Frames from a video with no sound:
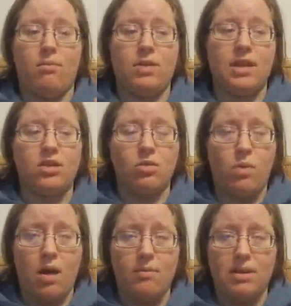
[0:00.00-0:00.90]
things you
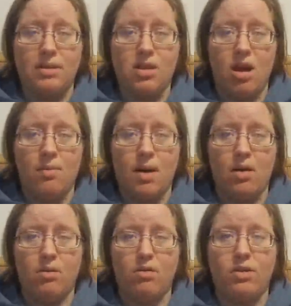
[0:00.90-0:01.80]
want me to talk
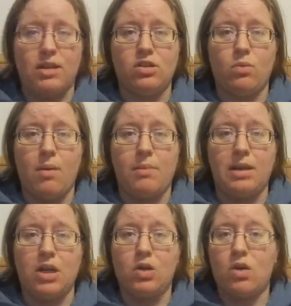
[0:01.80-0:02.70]
about or things you want me
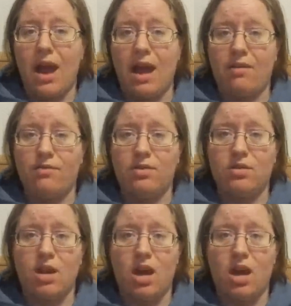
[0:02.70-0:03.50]
to craft,